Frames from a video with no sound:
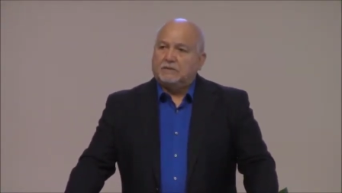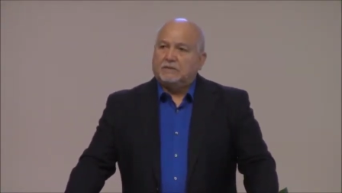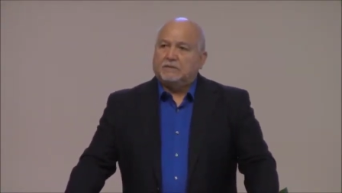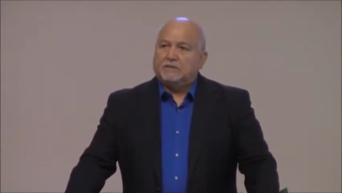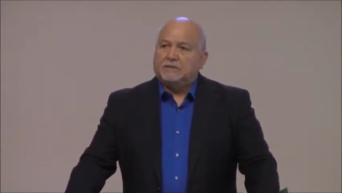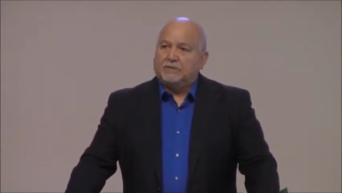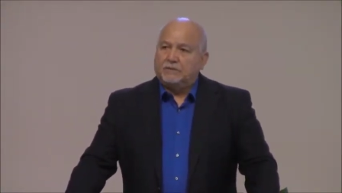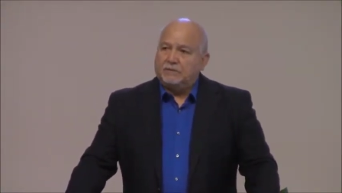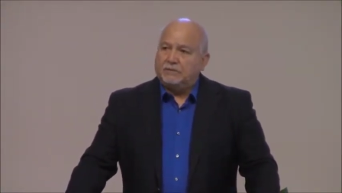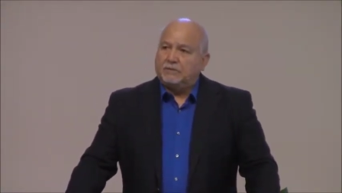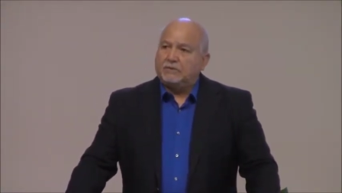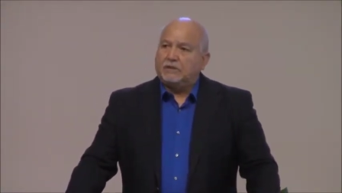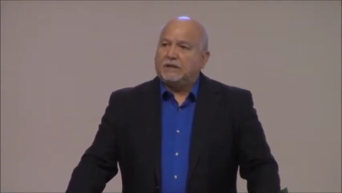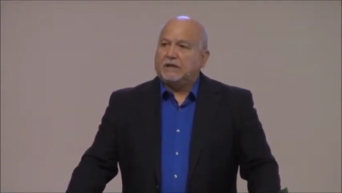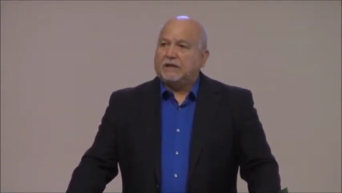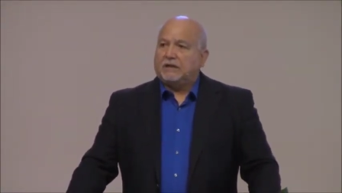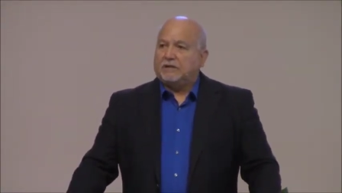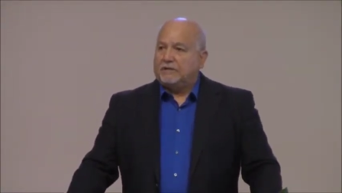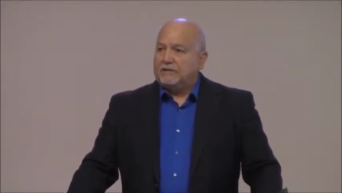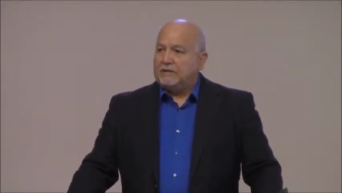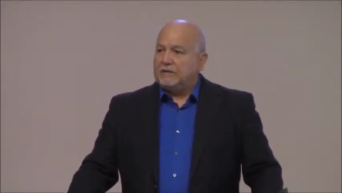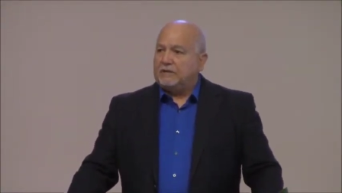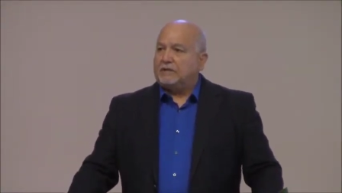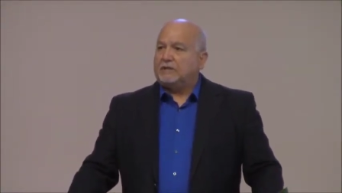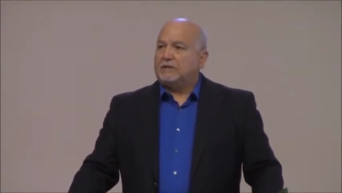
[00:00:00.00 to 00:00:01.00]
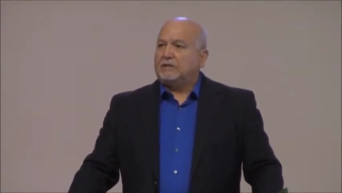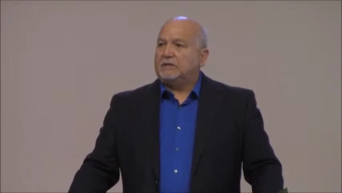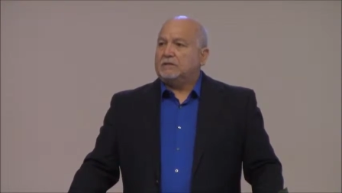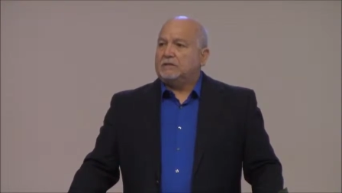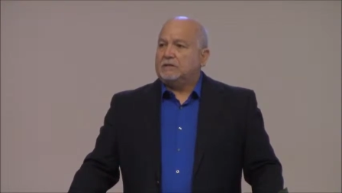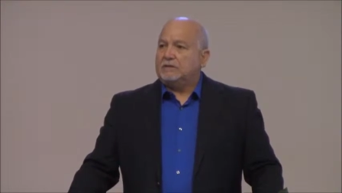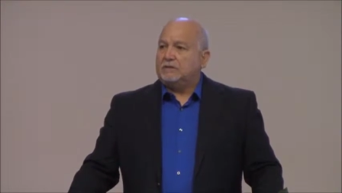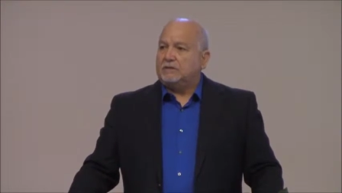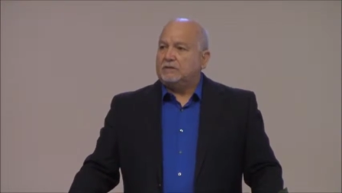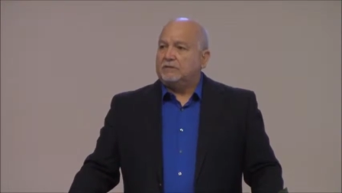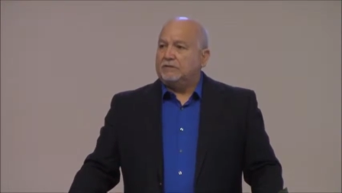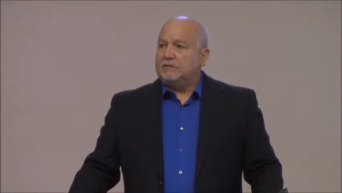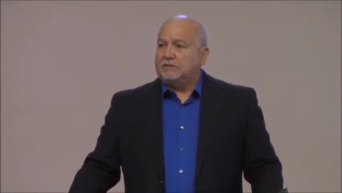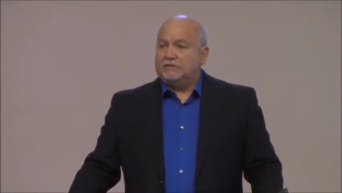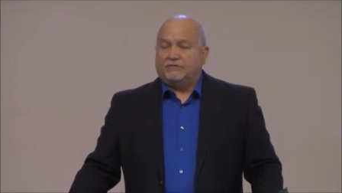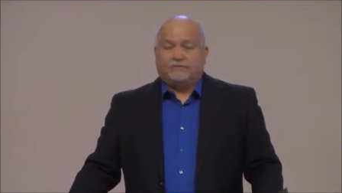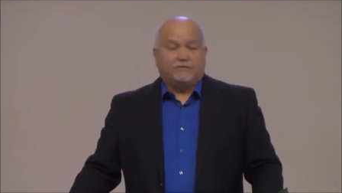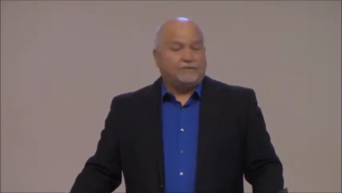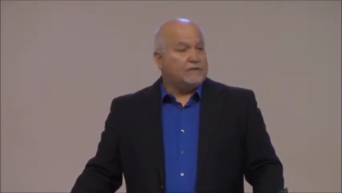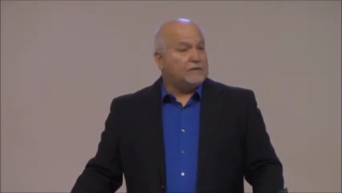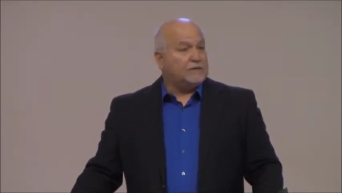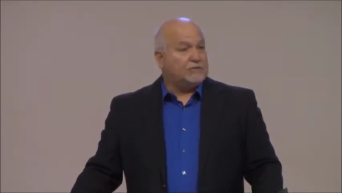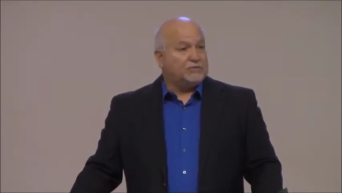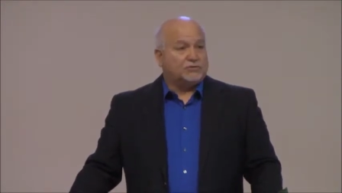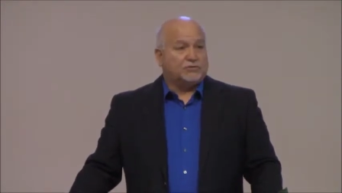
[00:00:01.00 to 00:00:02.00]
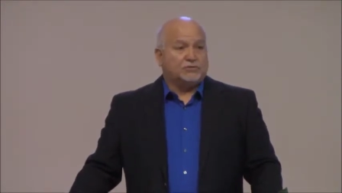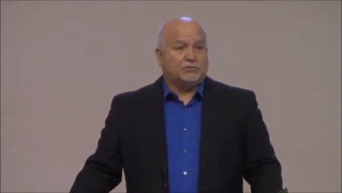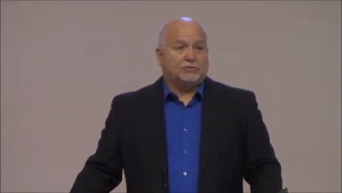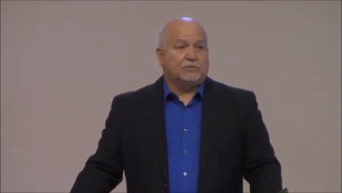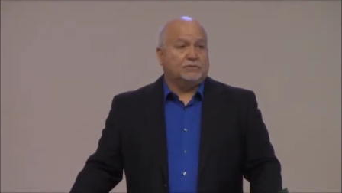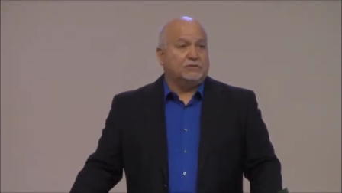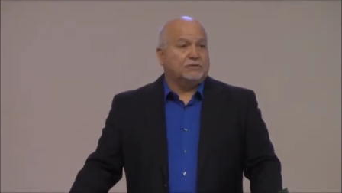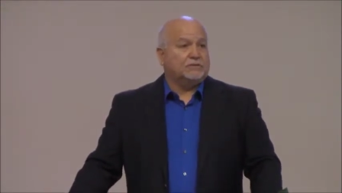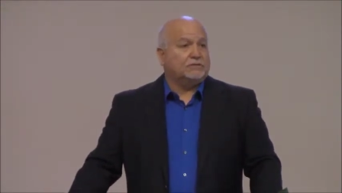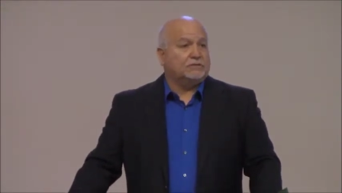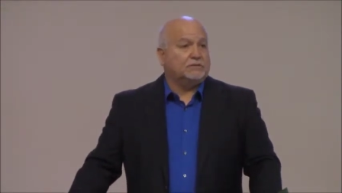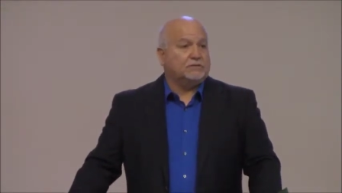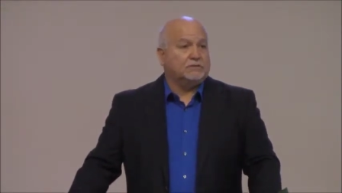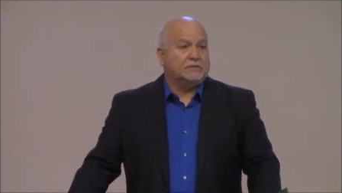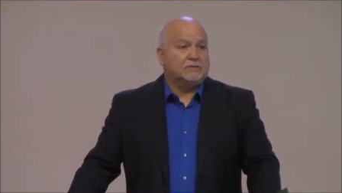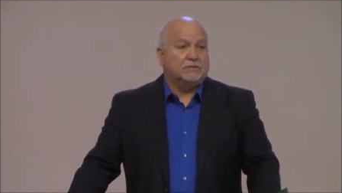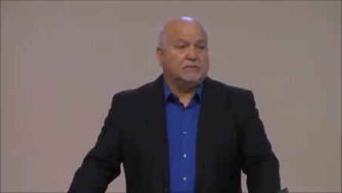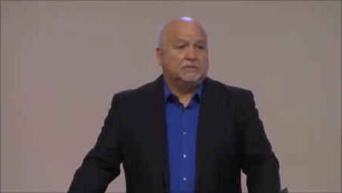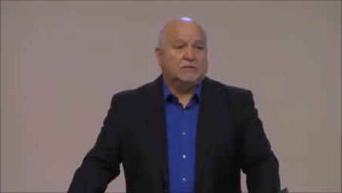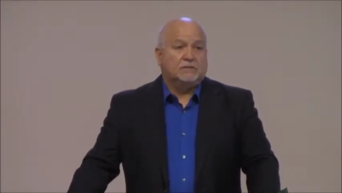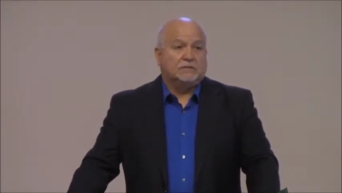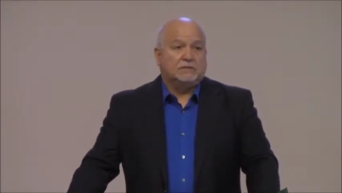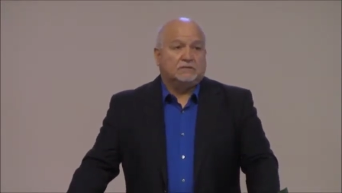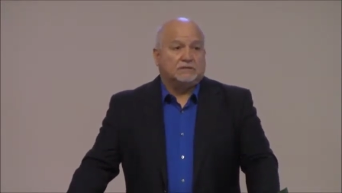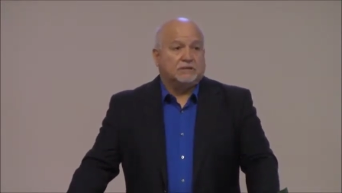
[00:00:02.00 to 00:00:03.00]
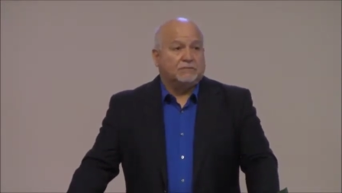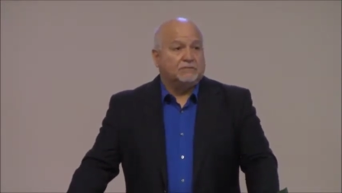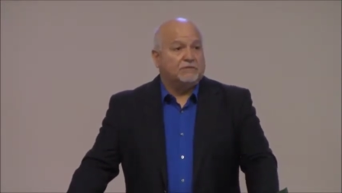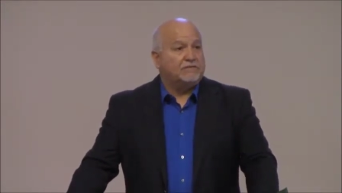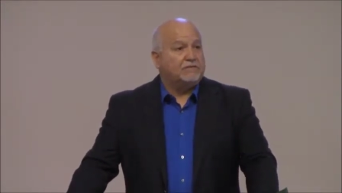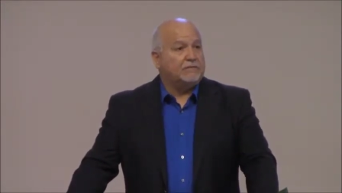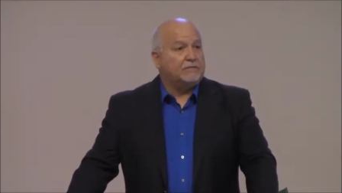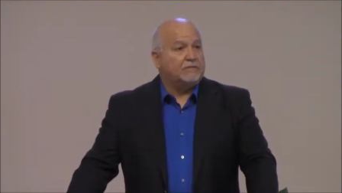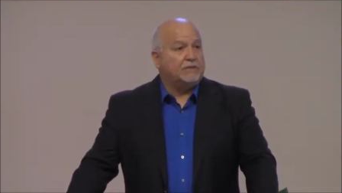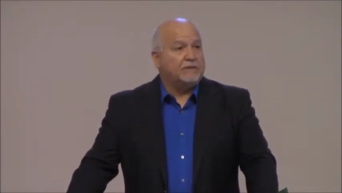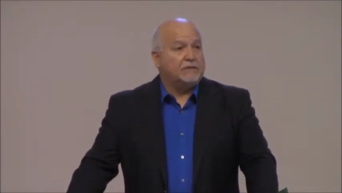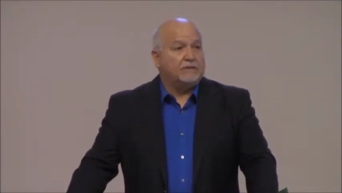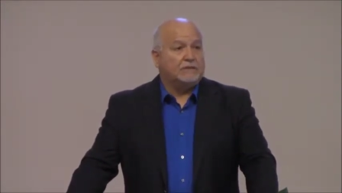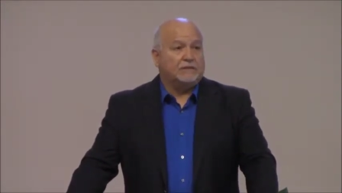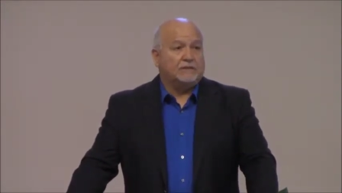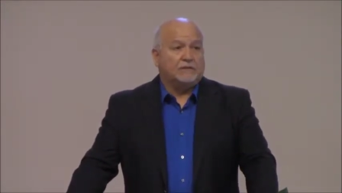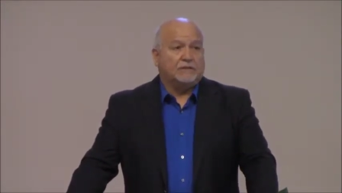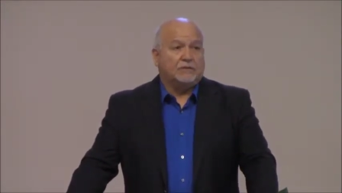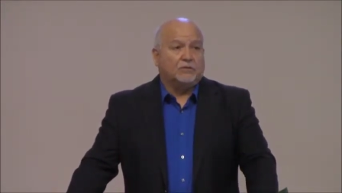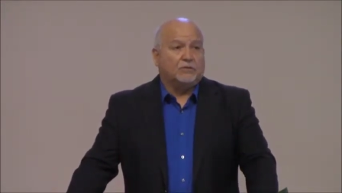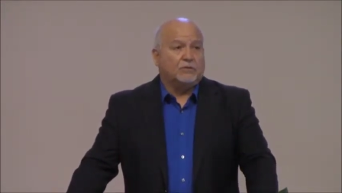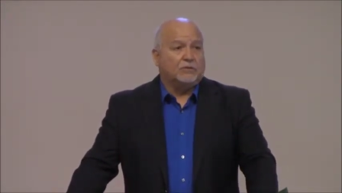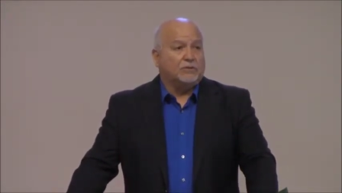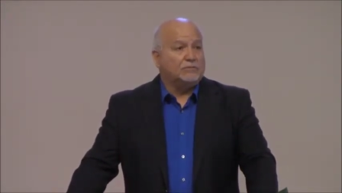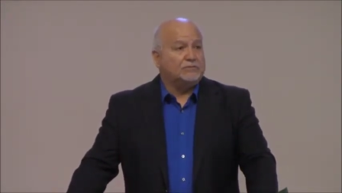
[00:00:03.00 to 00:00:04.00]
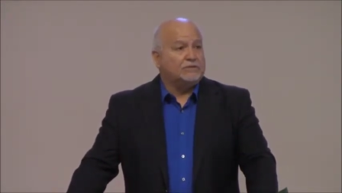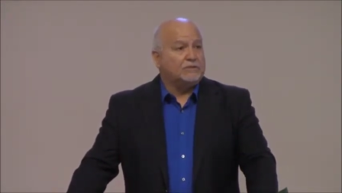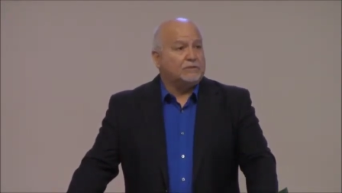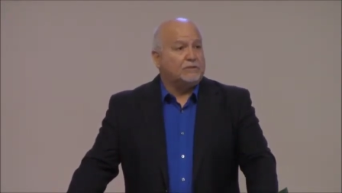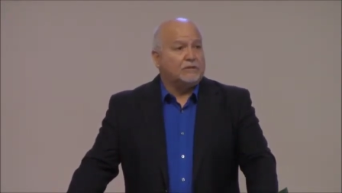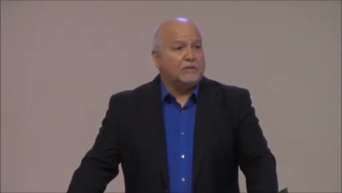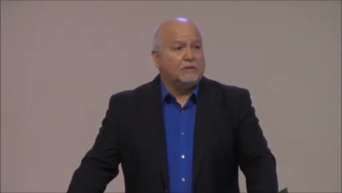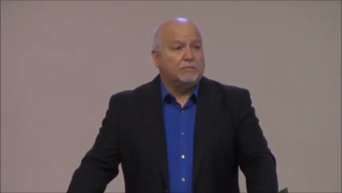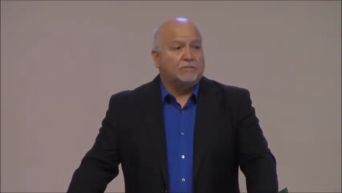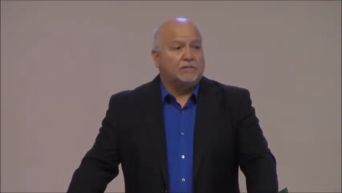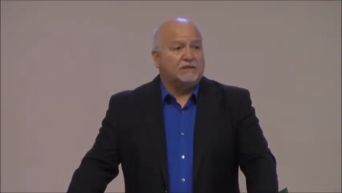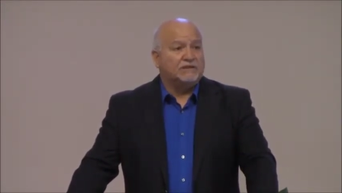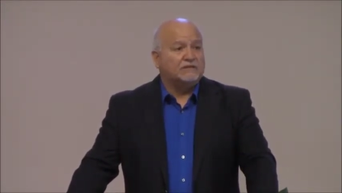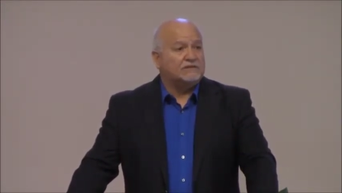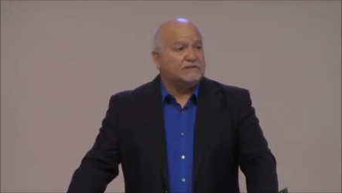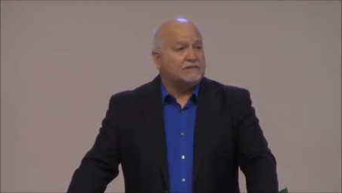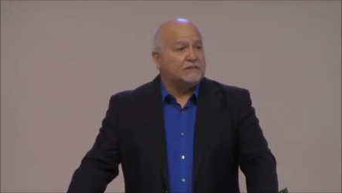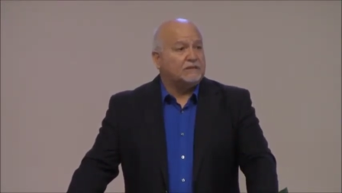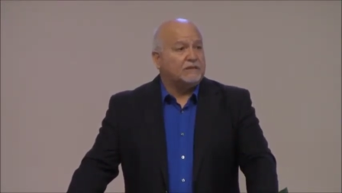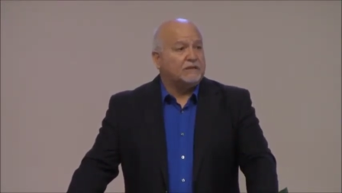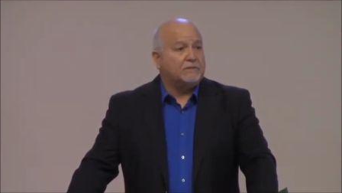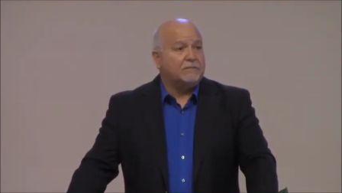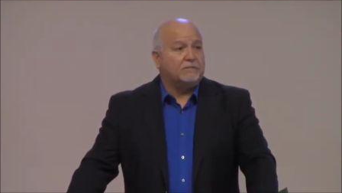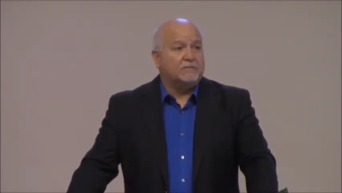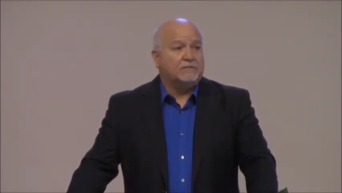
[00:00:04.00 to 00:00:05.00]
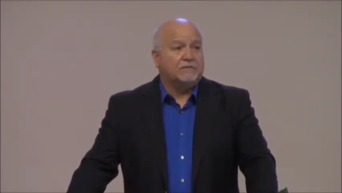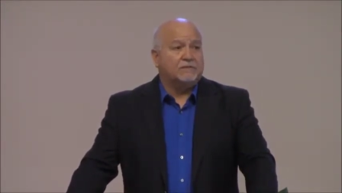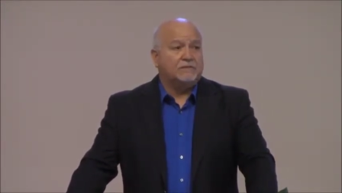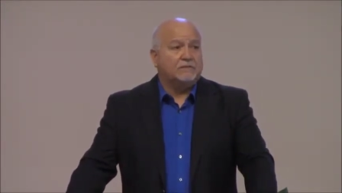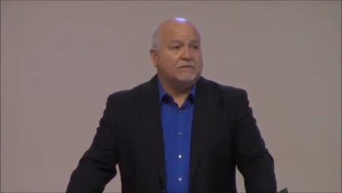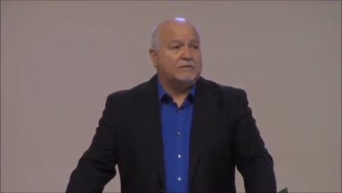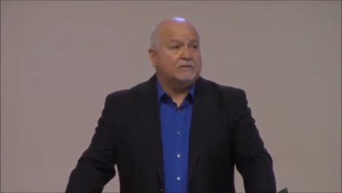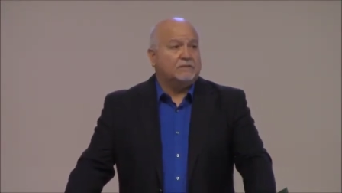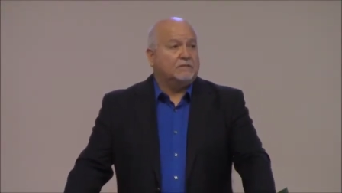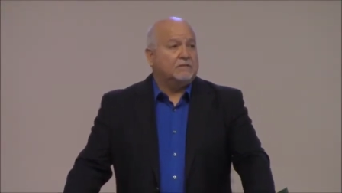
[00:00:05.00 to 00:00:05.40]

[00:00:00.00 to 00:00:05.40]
You know how young your fellow students, some of them are, their homes are all busted up.